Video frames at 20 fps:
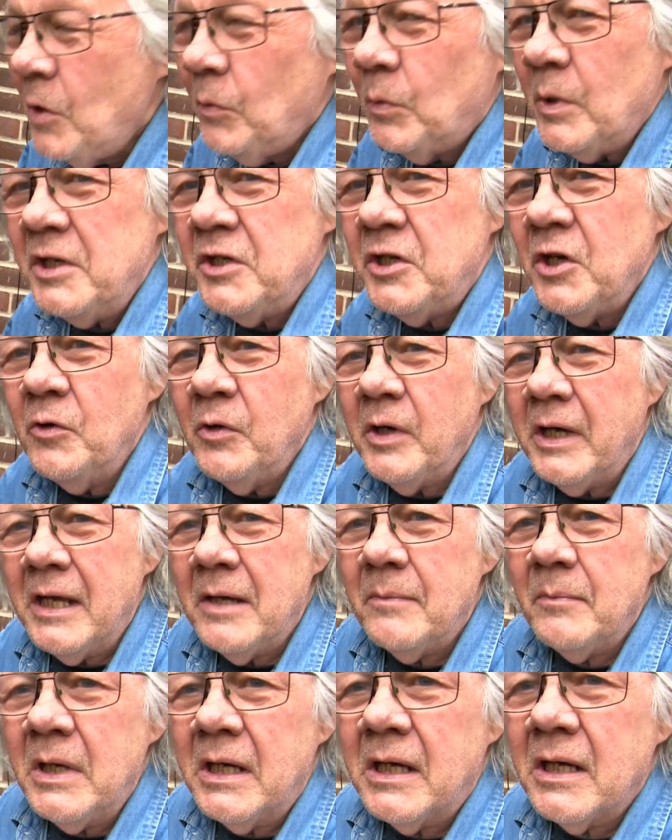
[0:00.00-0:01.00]
We're doing
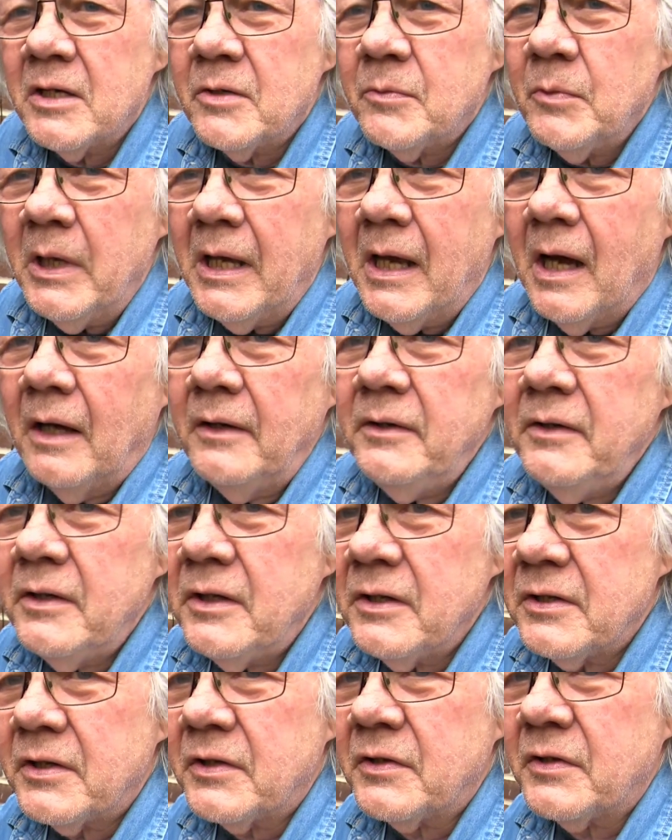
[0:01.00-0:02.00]
it because we
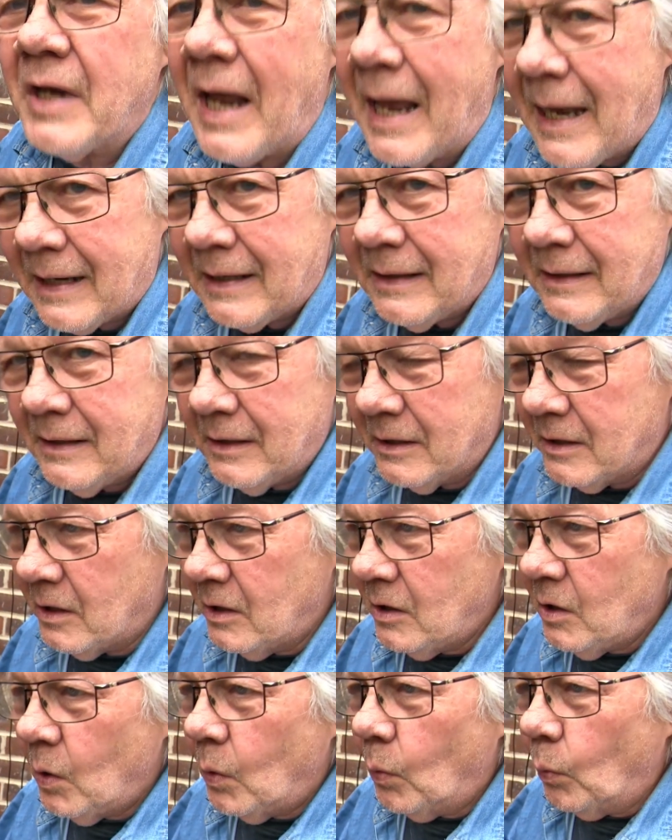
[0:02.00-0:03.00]
understand
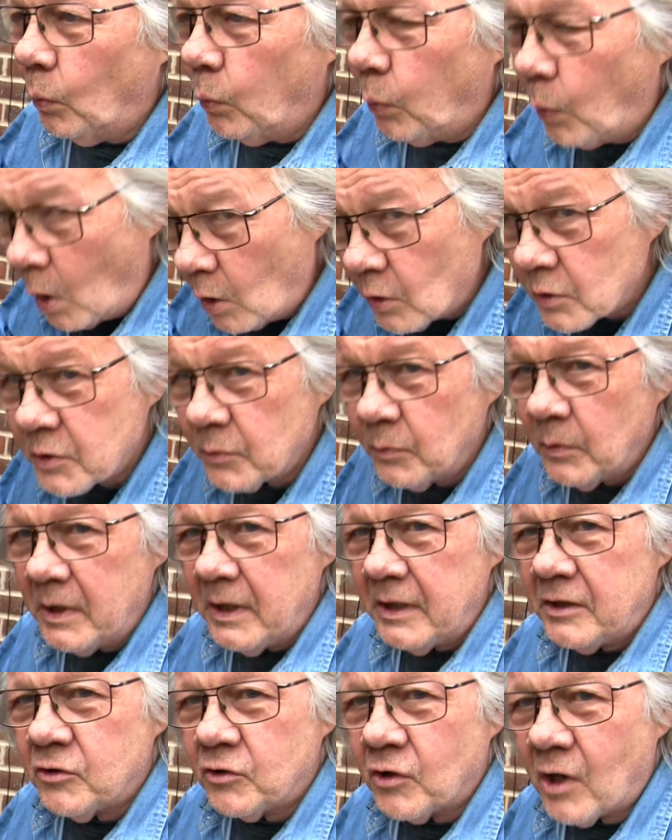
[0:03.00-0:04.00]
what
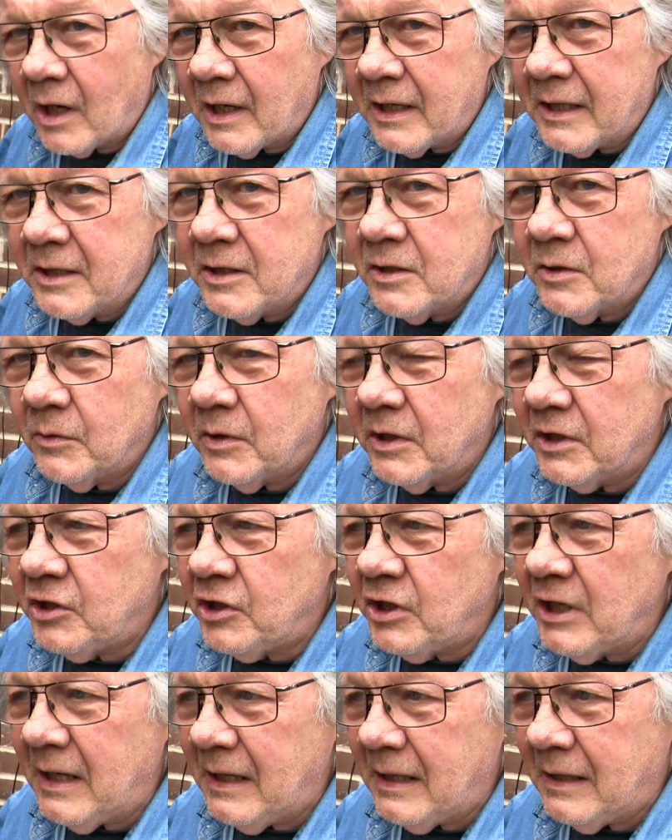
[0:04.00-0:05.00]
we're trying to
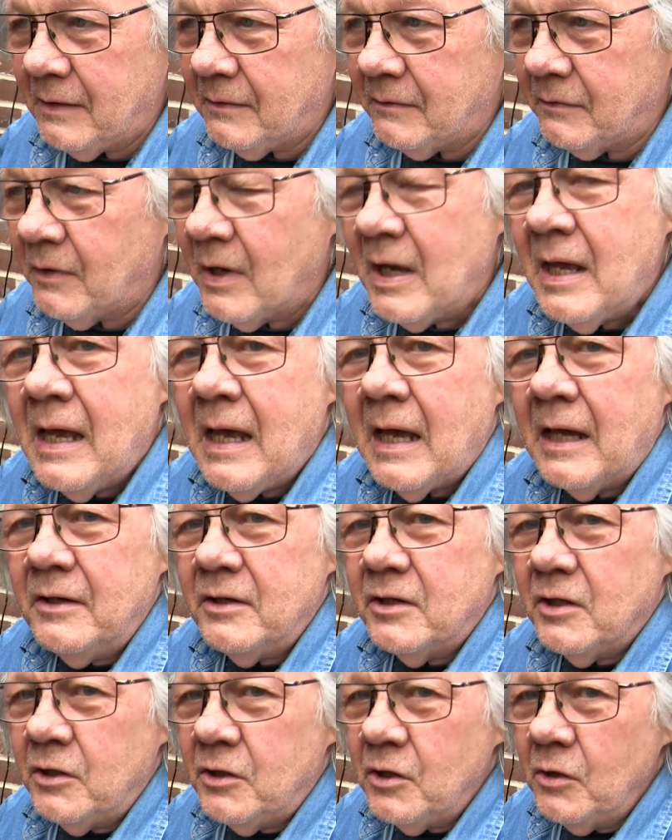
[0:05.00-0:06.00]
achieve.
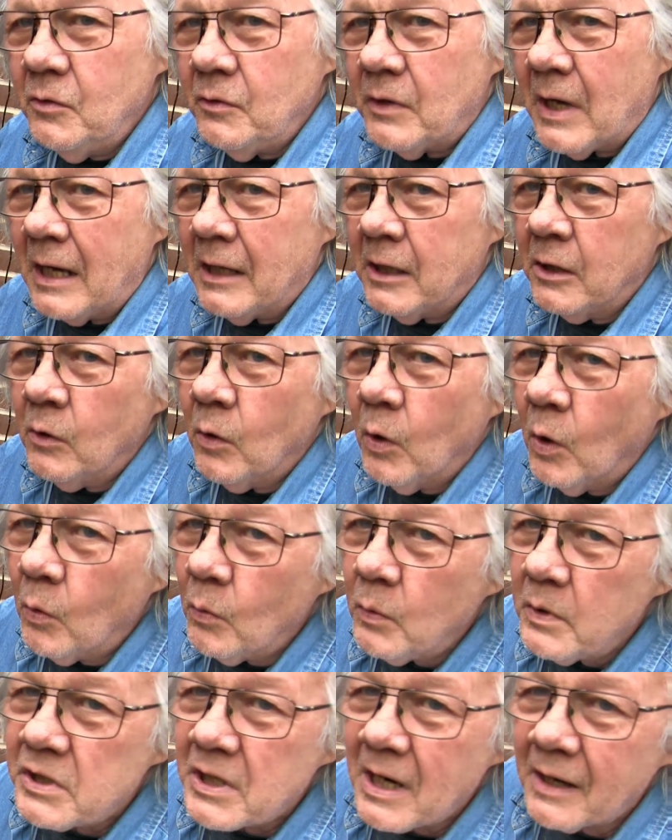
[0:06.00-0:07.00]
And to do that, you
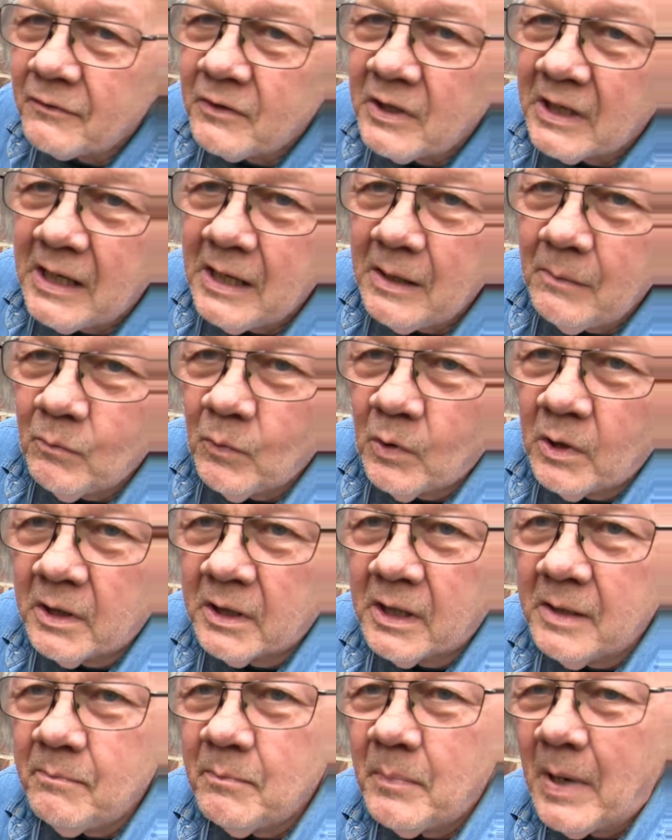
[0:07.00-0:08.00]
always have to keep working